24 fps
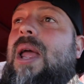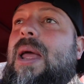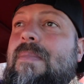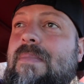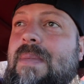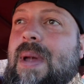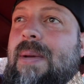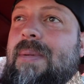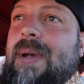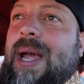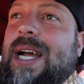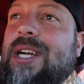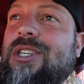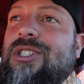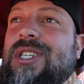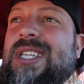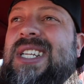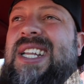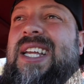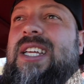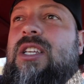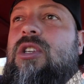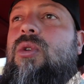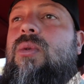and maybe actually
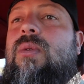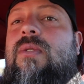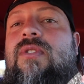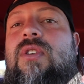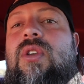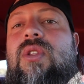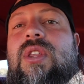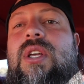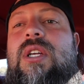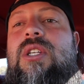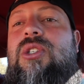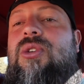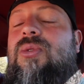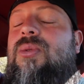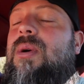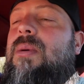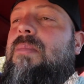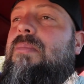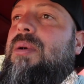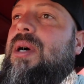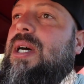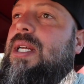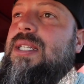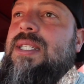like do a few things to it,
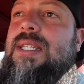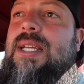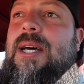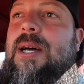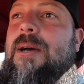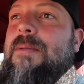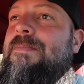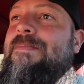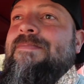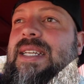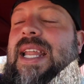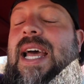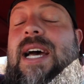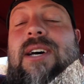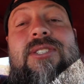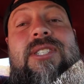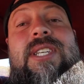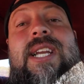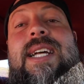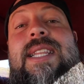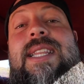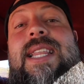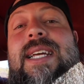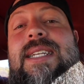but now's
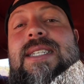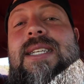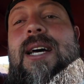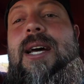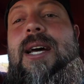not that